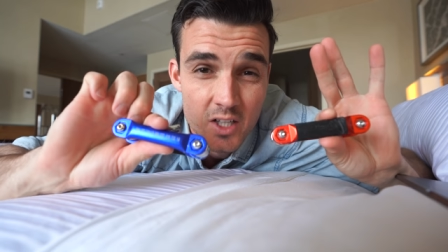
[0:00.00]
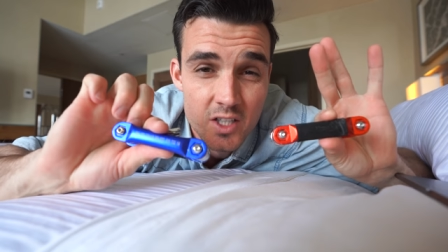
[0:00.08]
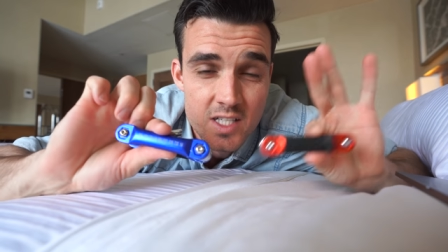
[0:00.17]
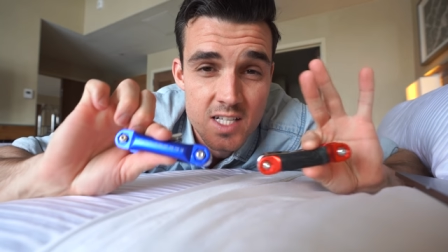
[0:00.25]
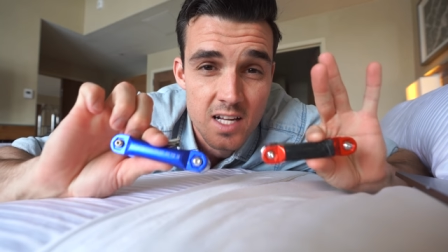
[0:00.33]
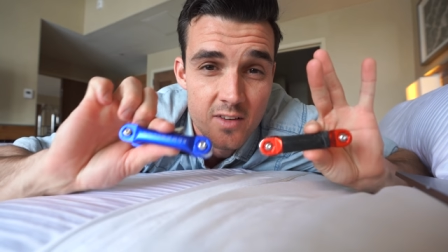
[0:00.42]
a
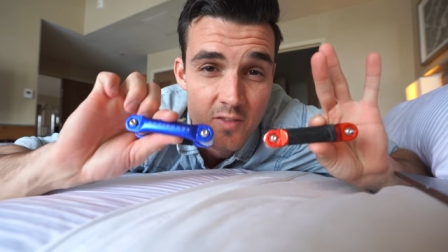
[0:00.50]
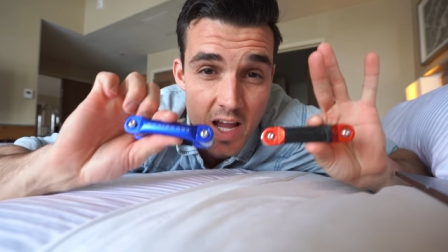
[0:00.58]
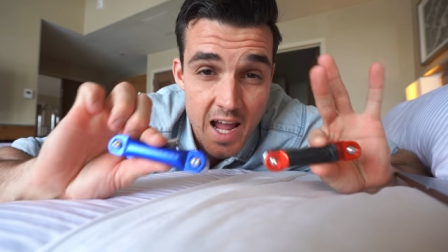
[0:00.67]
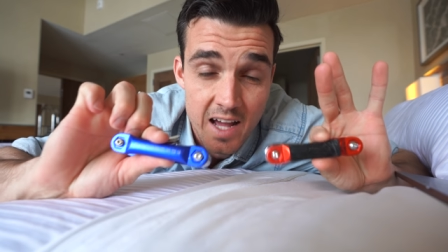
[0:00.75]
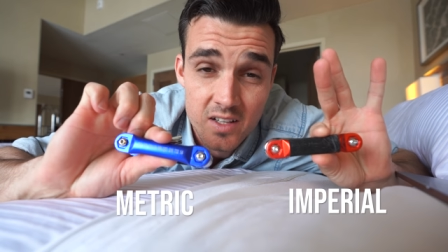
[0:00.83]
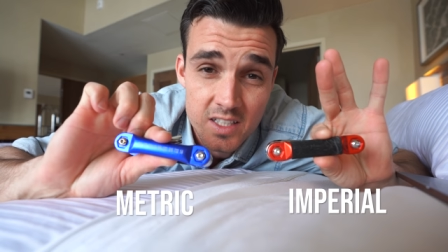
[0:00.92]
good set of
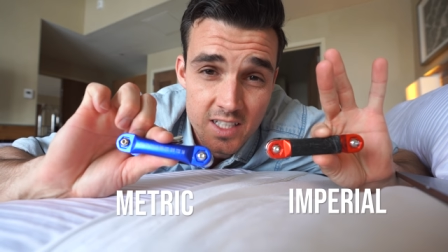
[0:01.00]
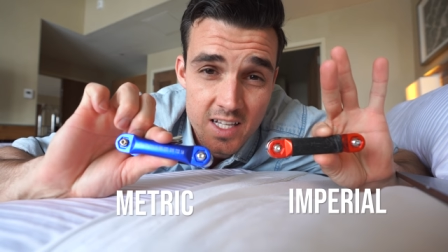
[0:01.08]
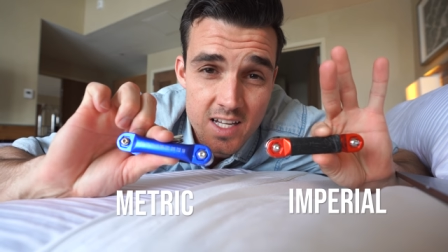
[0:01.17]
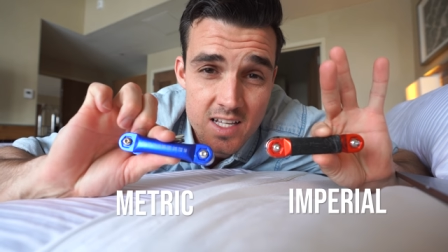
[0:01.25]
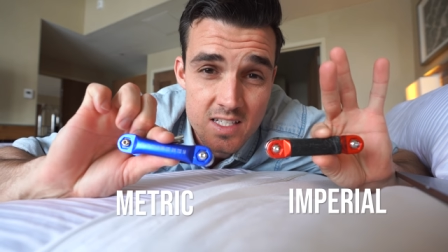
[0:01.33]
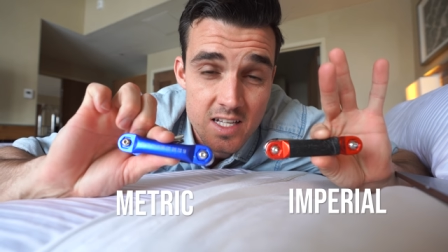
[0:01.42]
Allen
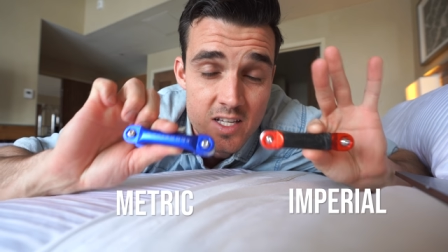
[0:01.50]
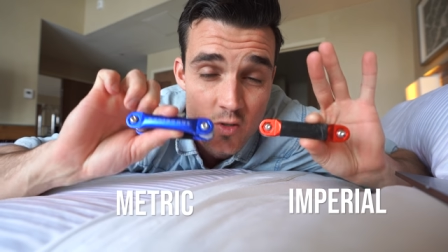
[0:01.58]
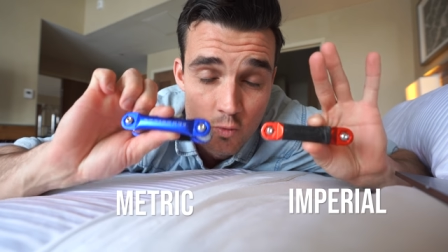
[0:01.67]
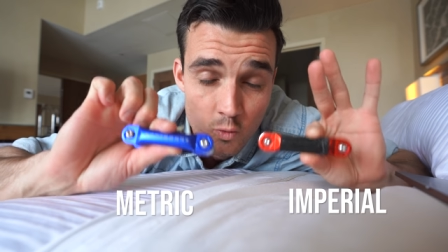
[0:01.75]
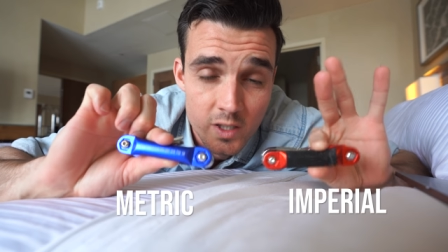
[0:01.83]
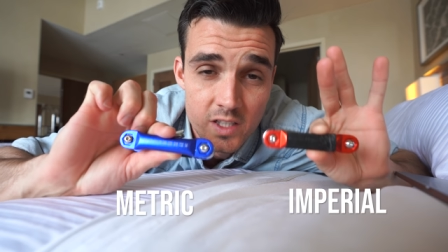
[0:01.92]
keys is
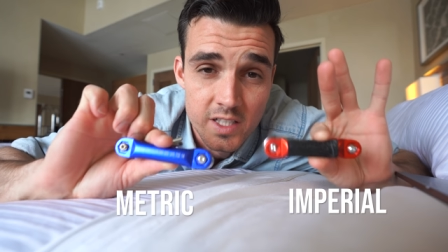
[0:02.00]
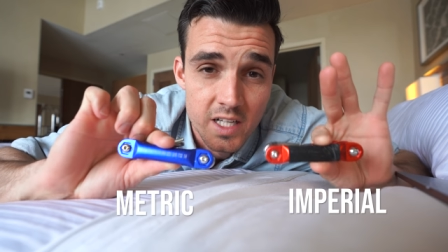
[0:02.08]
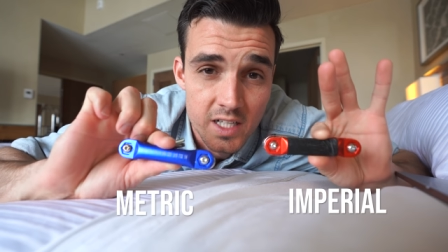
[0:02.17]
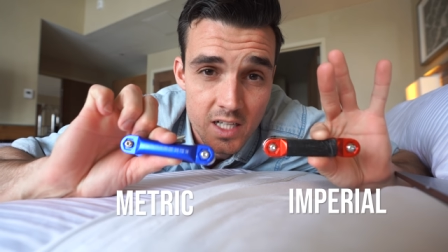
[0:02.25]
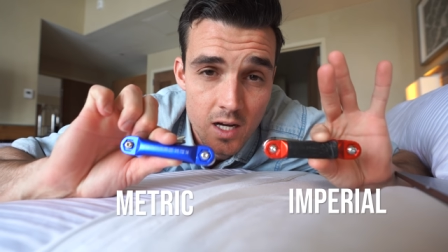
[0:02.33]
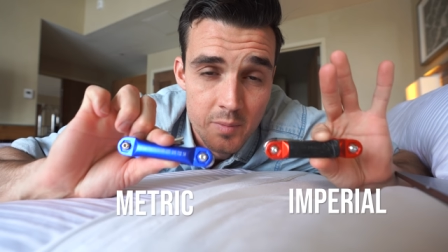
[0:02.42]
really
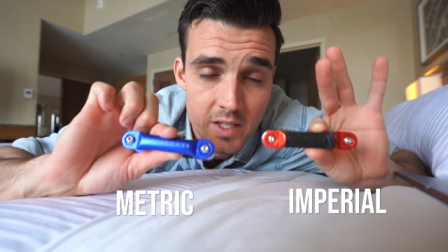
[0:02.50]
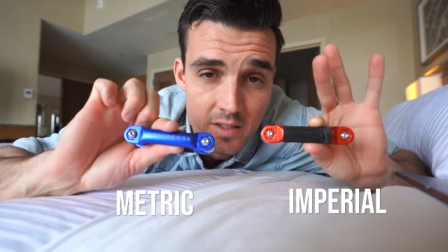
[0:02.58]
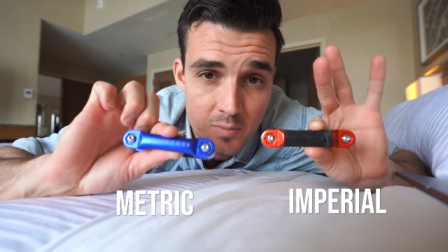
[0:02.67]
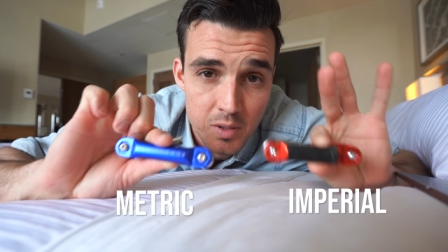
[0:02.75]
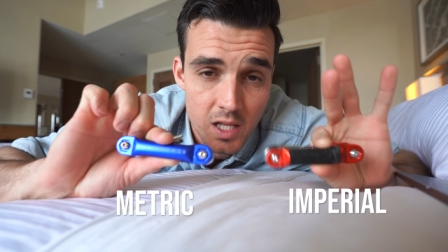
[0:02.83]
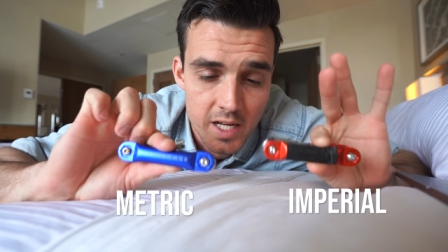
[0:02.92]
gonna come
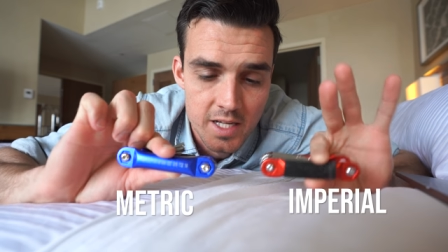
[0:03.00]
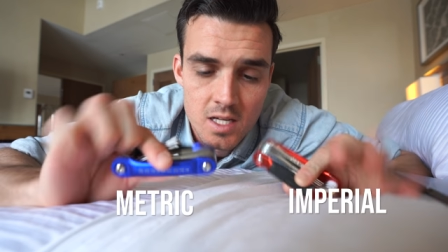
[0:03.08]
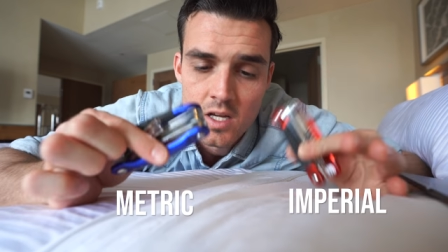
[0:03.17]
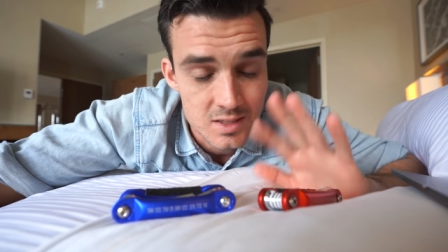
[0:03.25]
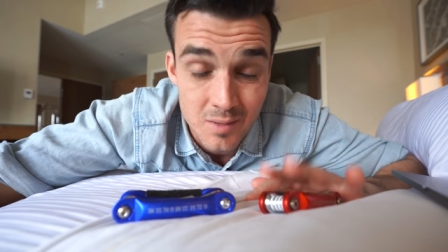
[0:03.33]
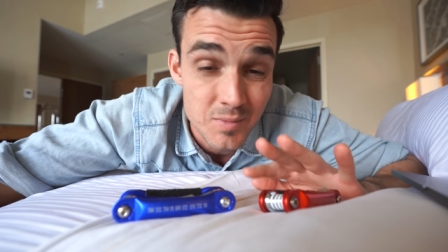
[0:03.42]
into play.
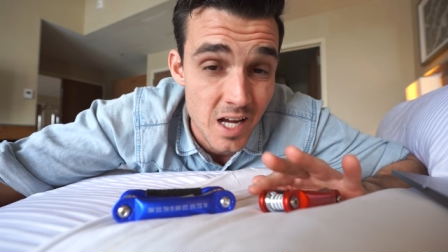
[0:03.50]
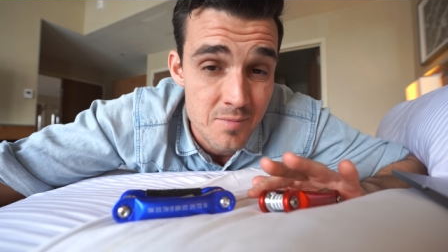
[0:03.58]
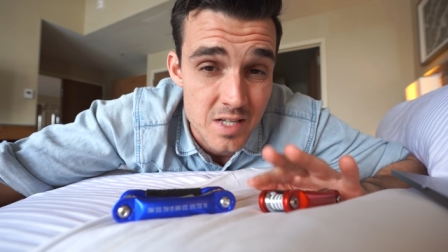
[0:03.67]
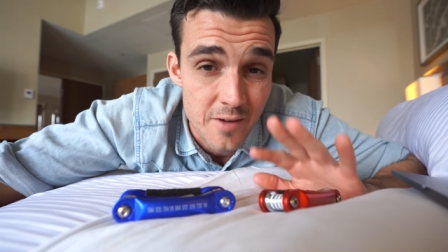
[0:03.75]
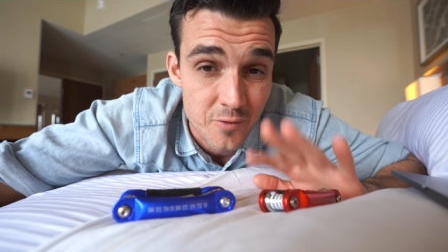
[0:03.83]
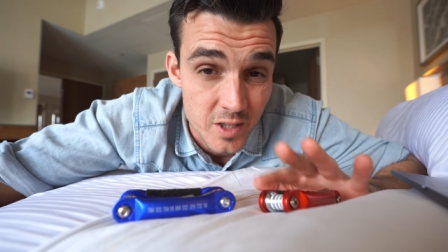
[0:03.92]

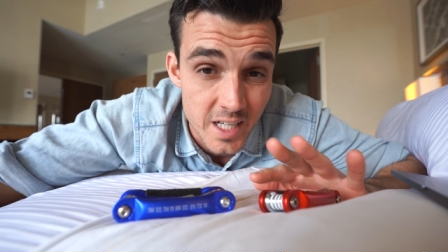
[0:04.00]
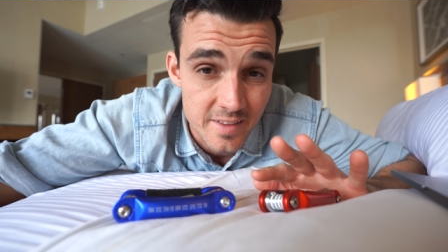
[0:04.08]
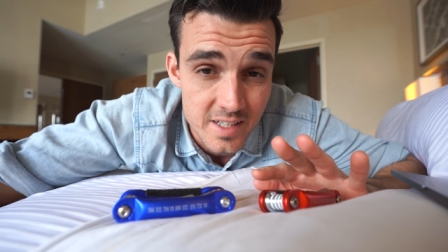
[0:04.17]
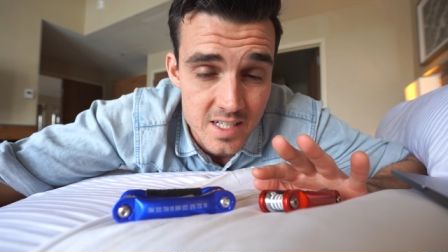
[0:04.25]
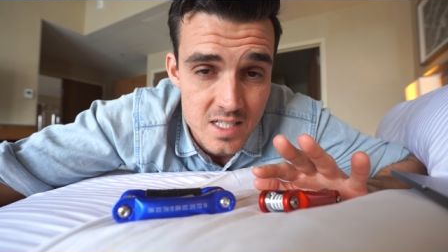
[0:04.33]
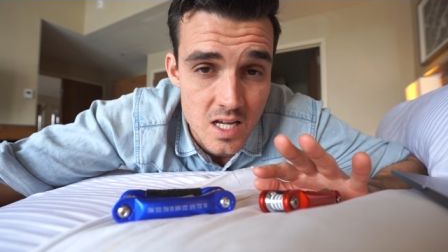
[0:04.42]
Sometimes I
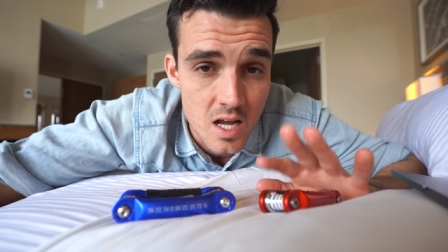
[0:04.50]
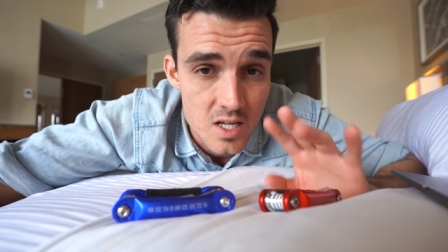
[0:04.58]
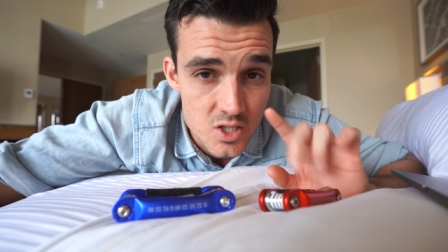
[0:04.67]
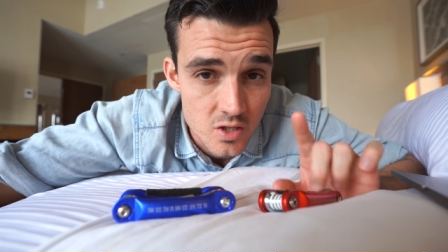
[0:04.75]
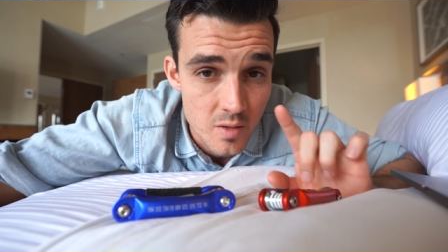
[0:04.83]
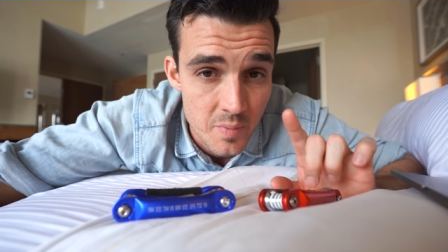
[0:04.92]
forget these,
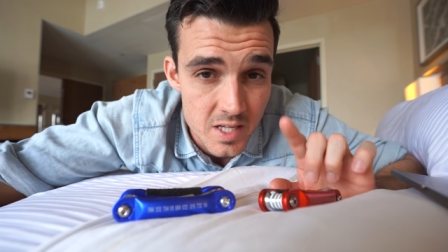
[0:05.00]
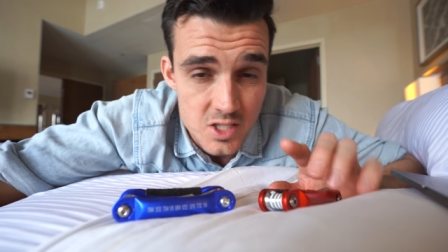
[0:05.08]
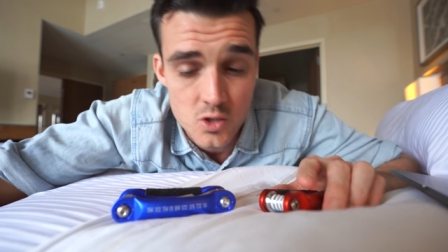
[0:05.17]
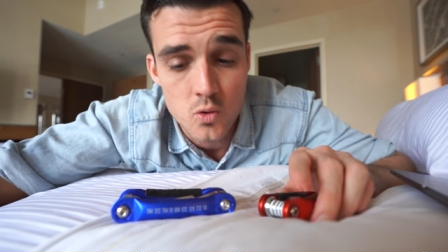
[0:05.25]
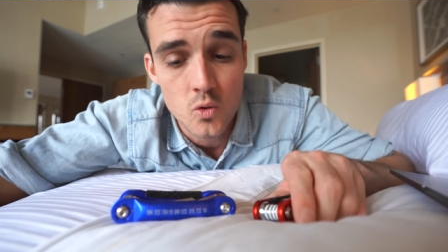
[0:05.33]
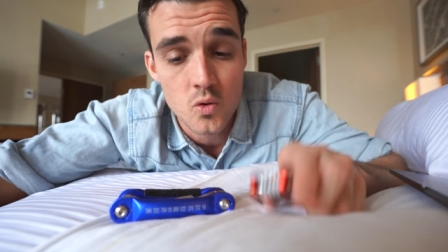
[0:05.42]
so the best
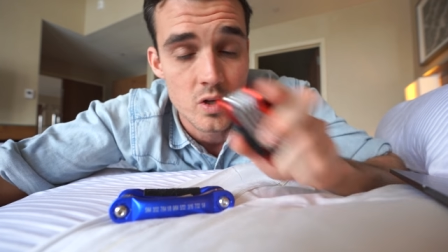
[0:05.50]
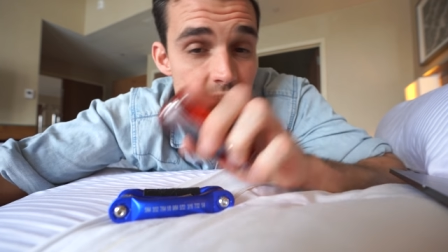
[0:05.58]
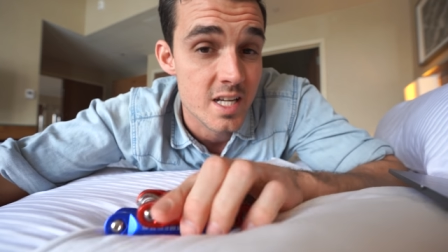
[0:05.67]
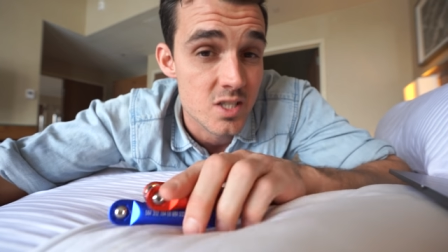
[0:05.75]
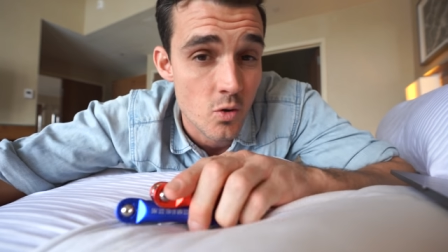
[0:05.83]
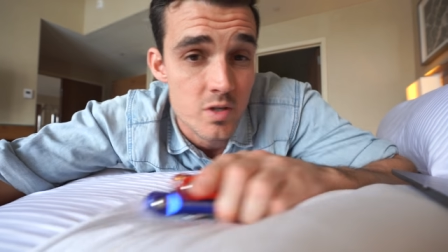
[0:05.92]
tool
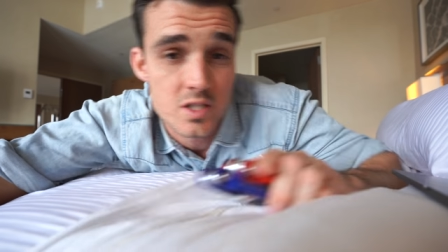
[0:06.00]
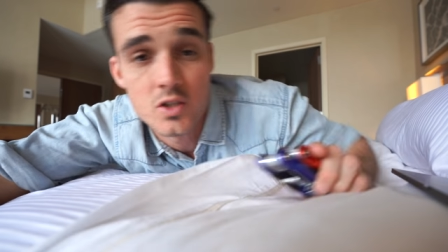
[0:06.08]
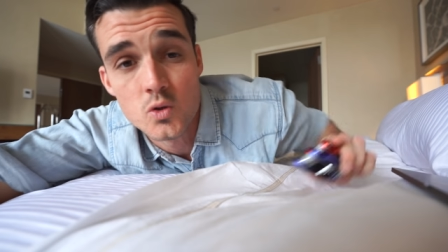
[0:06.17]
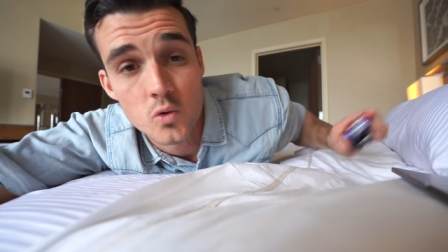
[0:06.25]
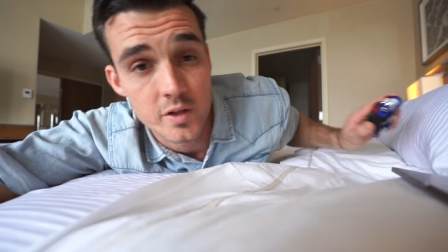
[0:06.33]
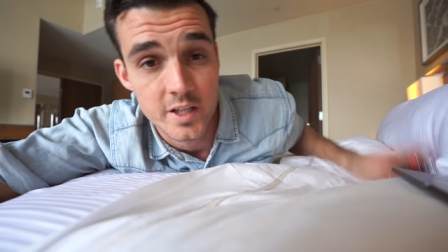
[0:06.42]
is always the
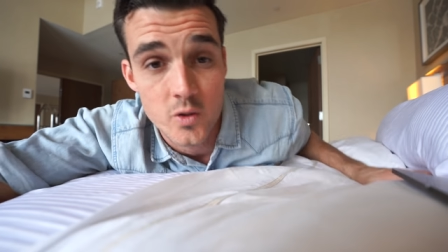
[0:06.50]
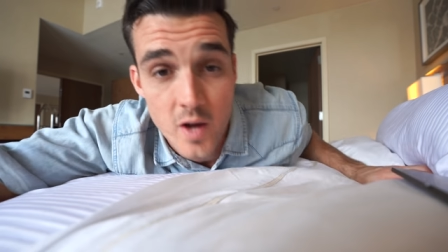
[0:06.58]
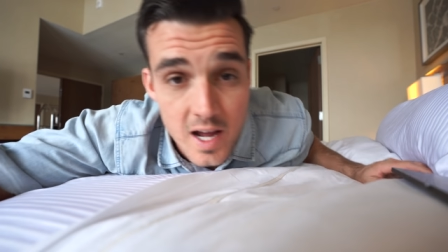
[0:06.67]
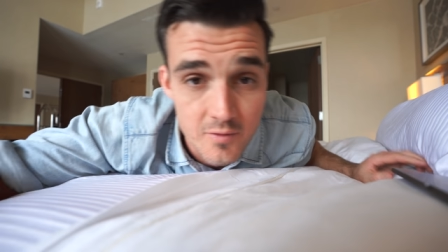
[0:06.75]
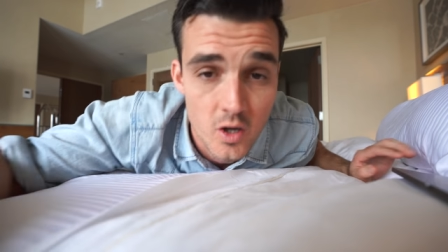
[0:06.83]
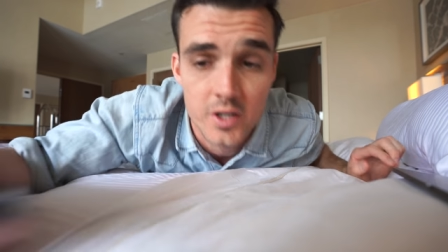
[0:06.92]
tool that you
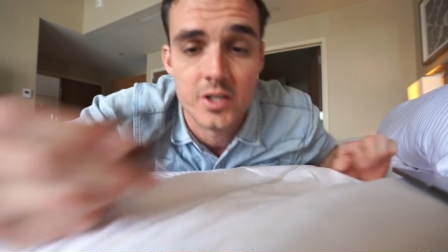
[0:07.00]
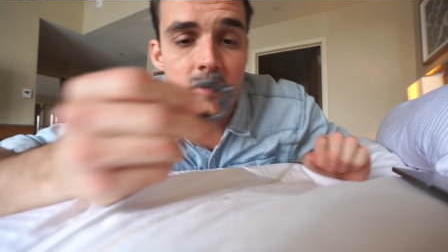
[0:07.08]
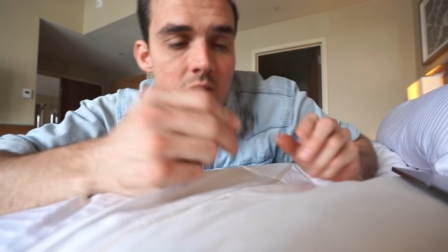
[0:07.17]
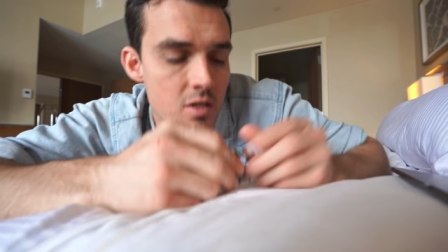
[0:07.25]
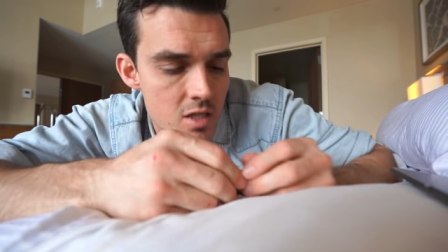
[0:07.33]
have on you.